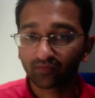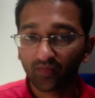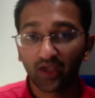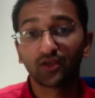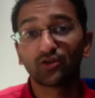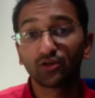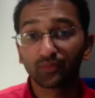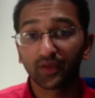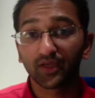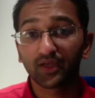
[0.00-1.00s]
It could
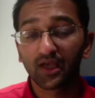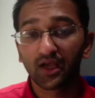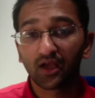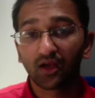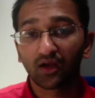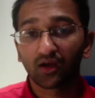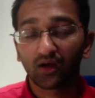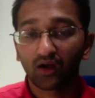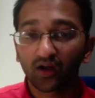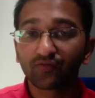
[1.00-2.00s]
be,
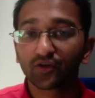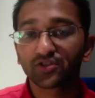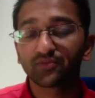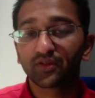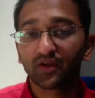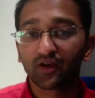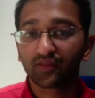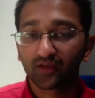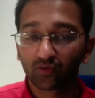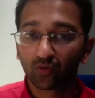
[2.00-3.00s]
I've got something that I
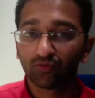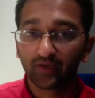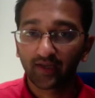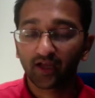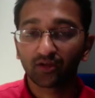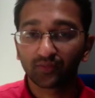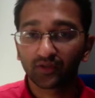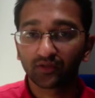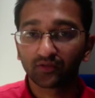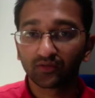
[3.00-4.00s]
think would really help
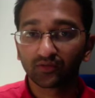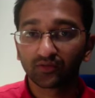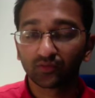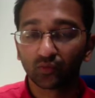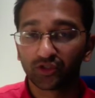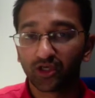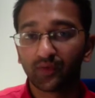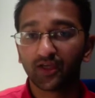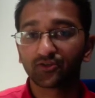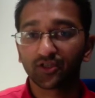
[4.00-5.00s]
you. Would you
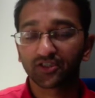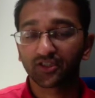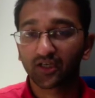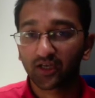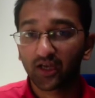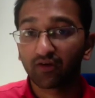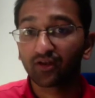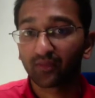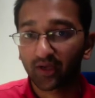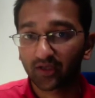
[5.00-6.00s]
be interested in
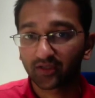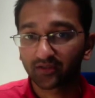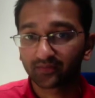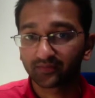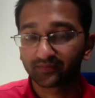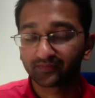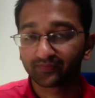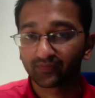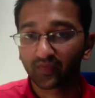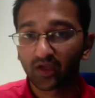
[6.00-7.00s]
hearing about it?
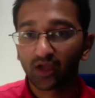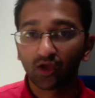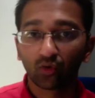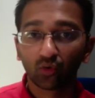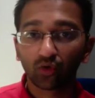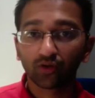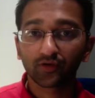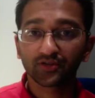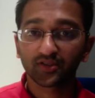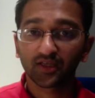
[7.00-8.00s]
All
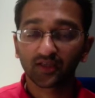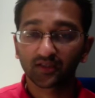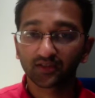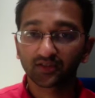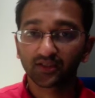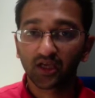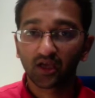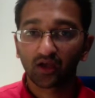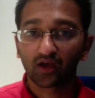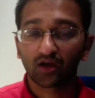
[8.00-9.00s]
those things
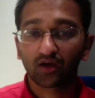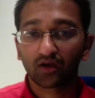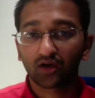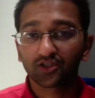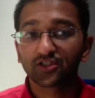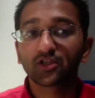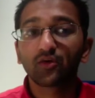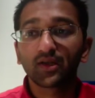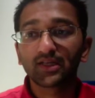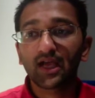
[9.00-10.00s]
are
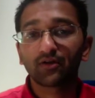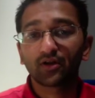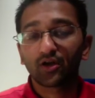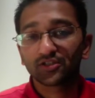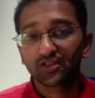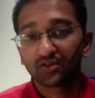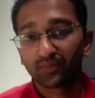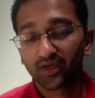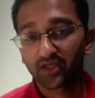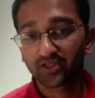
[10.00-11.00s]
slowing down and asking the
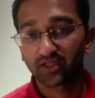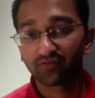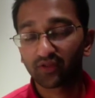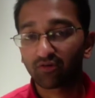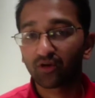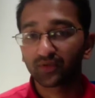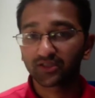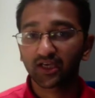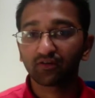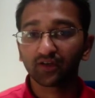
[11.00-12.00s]
person if they're open
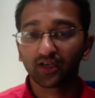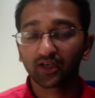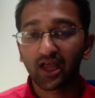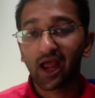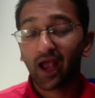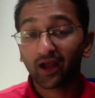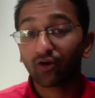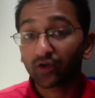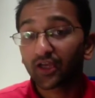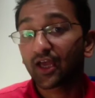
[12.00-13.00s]
to hearing it. And
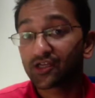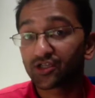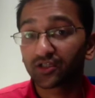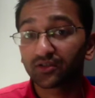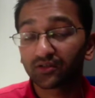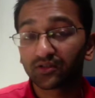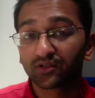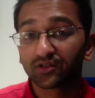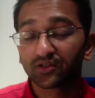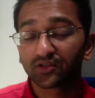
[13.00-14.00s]
on occasion,
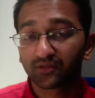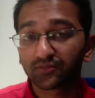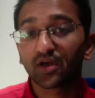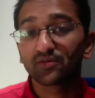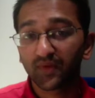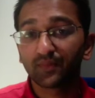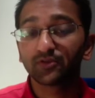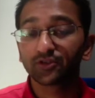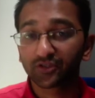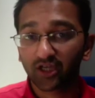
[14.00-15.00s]
sometimes people
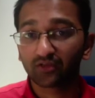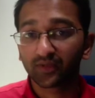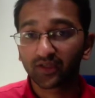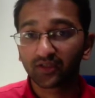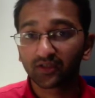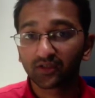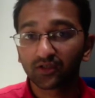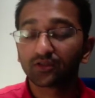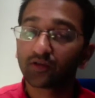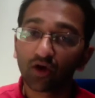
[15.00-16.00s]
do tell me,
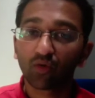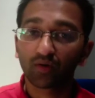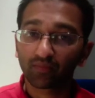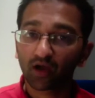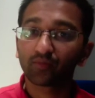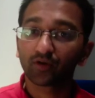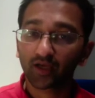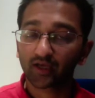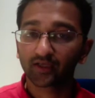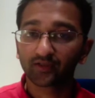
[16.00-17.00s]
no, I'm
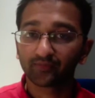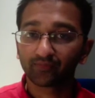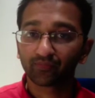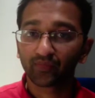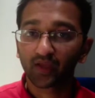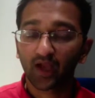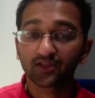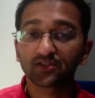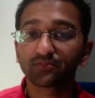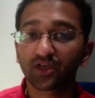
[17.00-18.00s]
okay.
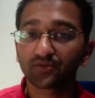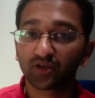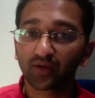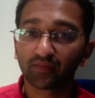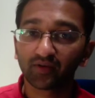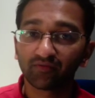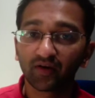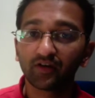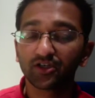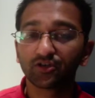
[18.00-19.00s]
And sometimes I might be
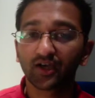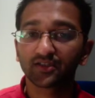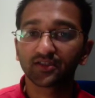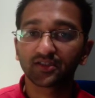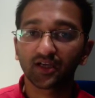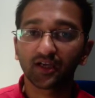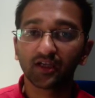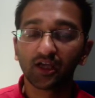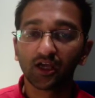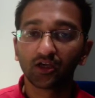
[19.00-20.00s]
very direct and say,
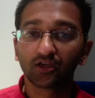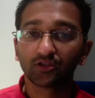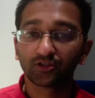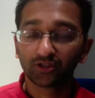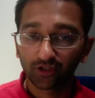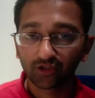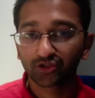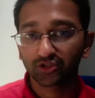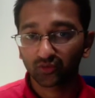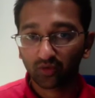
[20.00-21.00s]
do you
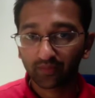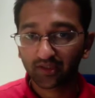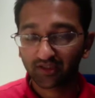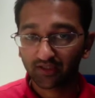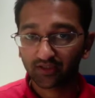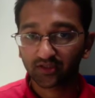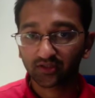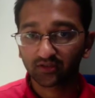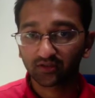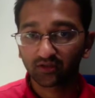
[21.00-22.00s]
just want me to
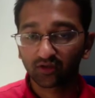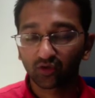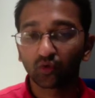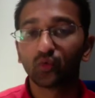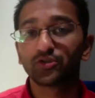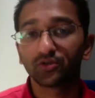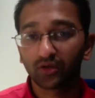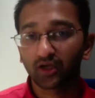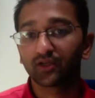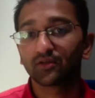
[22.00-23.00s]
listen, or would you
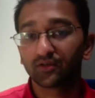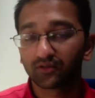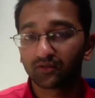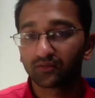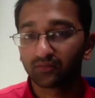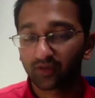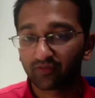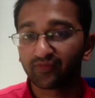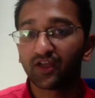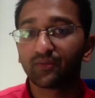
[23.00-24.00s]
like my
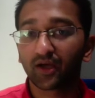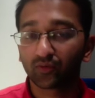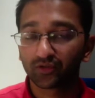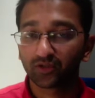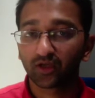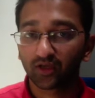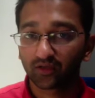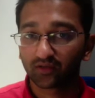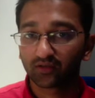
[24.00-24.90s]
feedback? Would you like